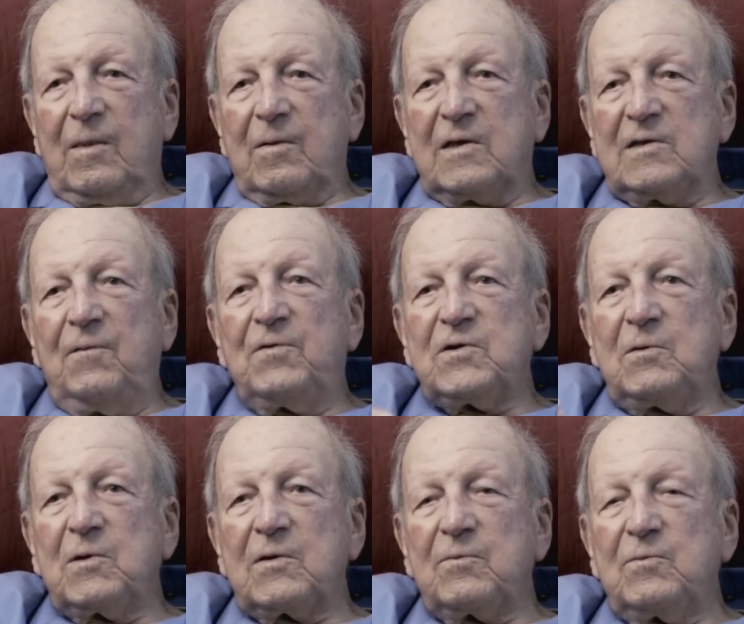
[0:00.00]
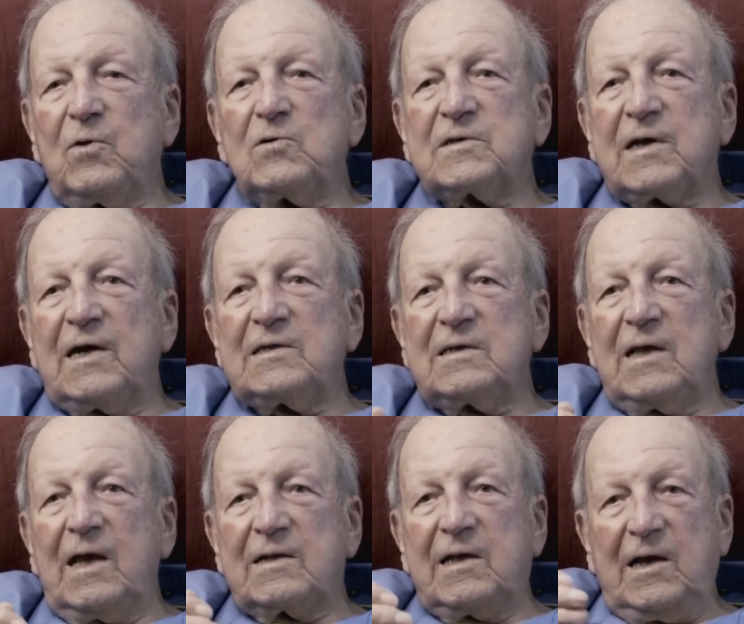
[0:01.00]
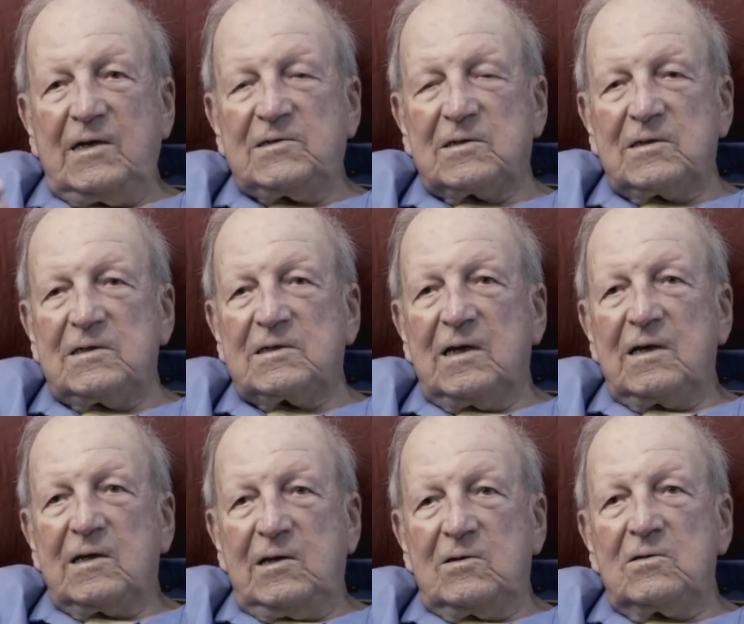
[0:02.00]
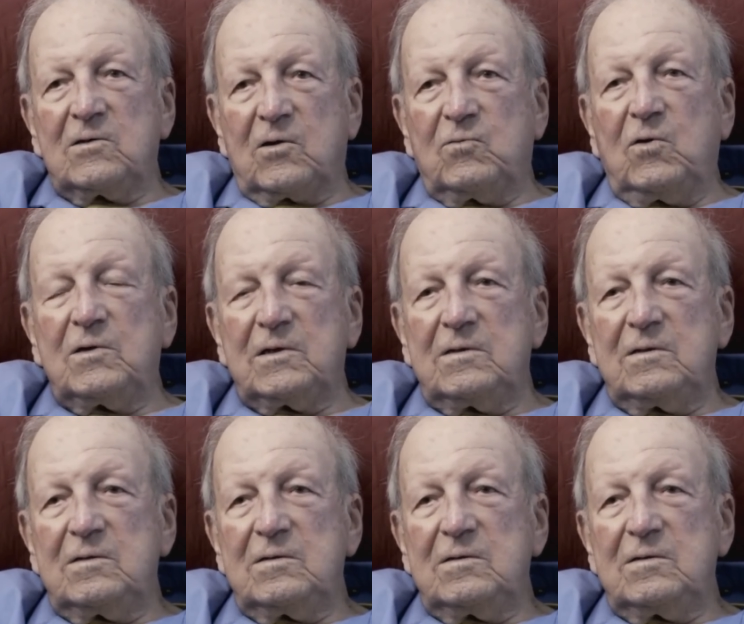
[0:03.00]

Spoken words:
Because infantrymen, most guys had casualties, killed or wounded.